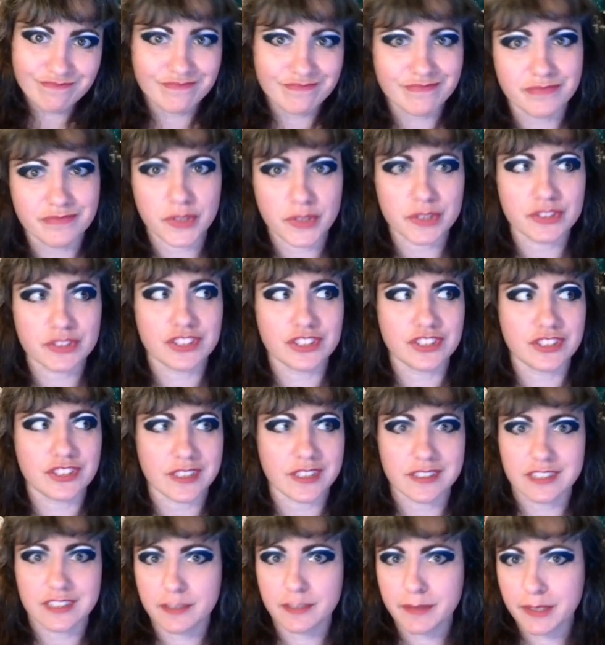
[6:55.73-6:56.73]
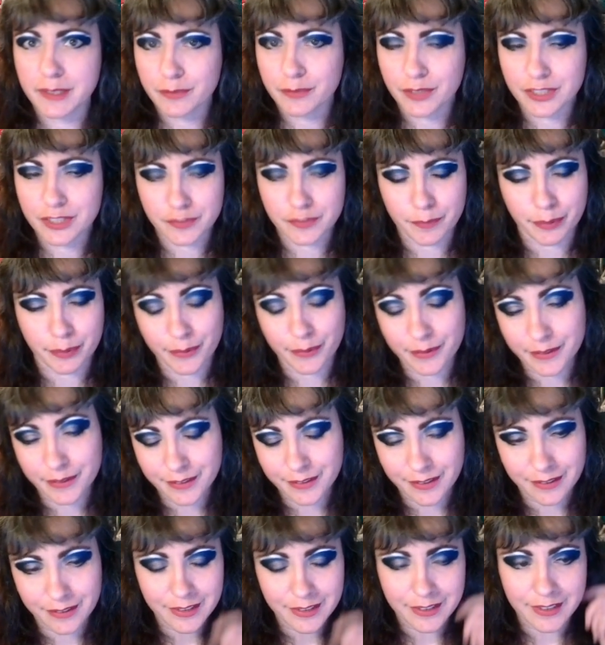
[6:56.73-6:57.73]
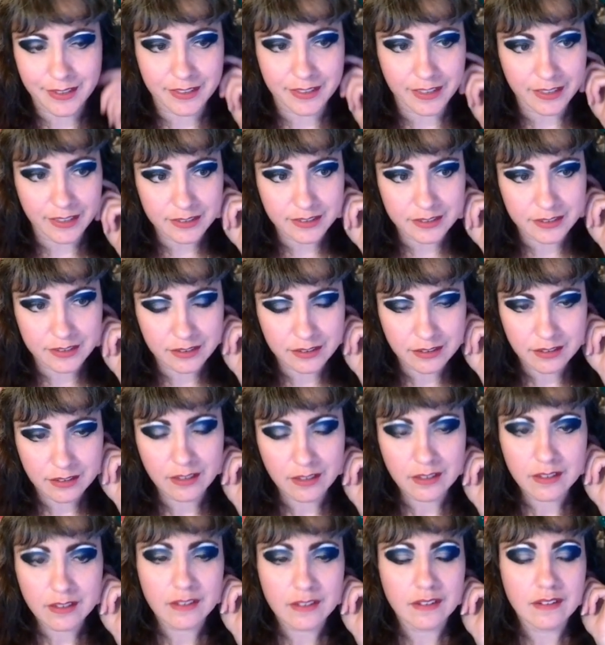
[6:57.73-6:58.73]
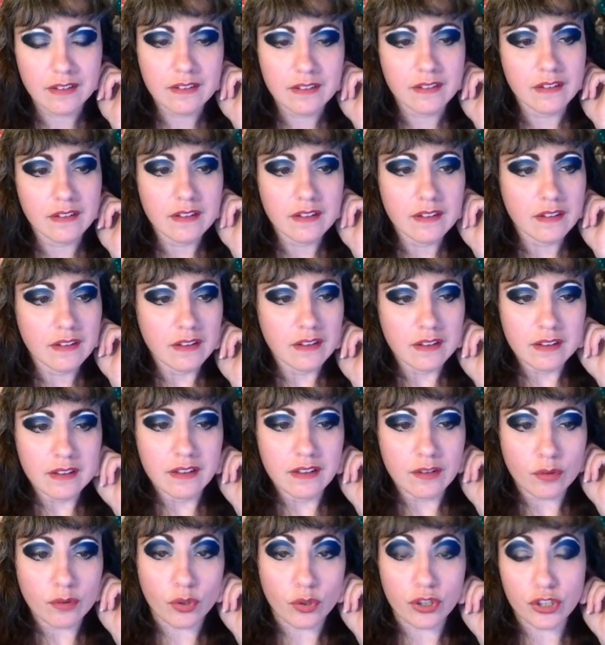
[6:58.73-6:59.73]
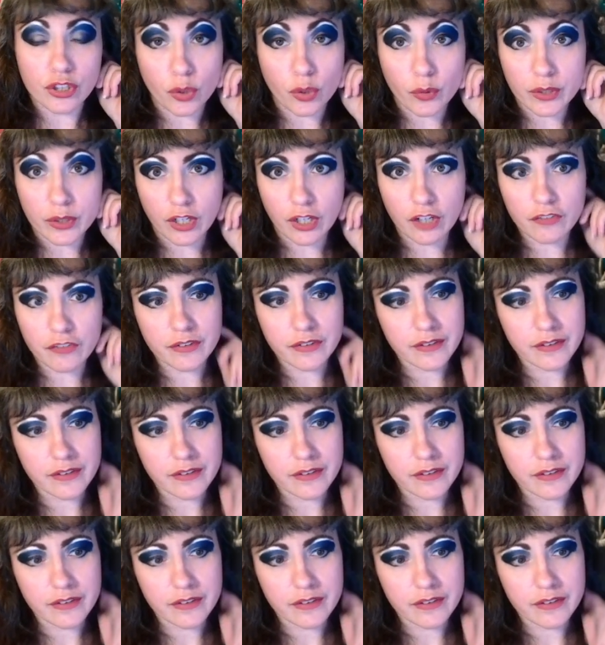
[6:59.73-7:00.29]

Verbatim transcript: well, sucks to be the ones reporting on that, I guess or going over